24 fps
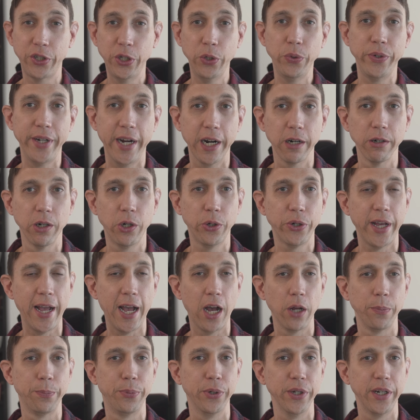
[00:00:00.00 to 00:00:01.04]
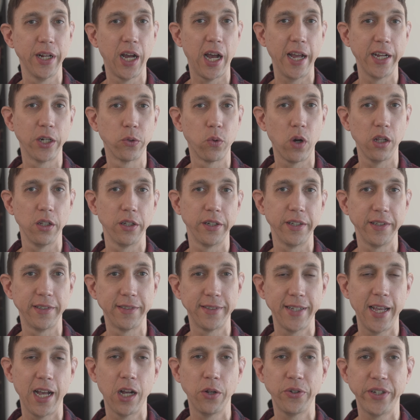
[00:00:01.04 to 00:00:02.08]
narrow to output high-quality
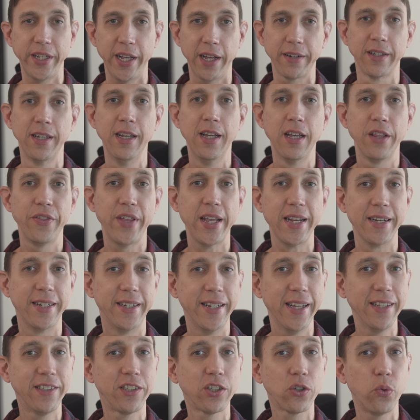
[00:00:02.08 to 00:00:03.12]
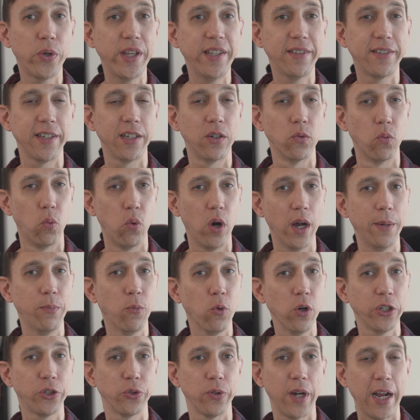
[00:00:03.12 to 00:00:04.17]
sound, yet they did squeeze in one
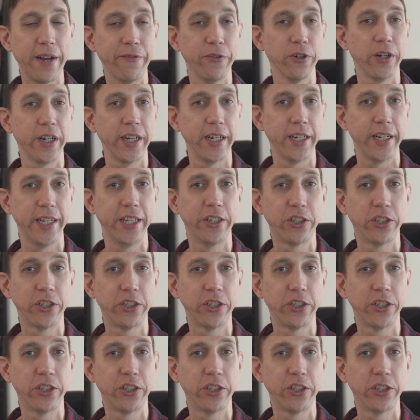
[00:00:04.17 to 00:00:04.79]
more driver in each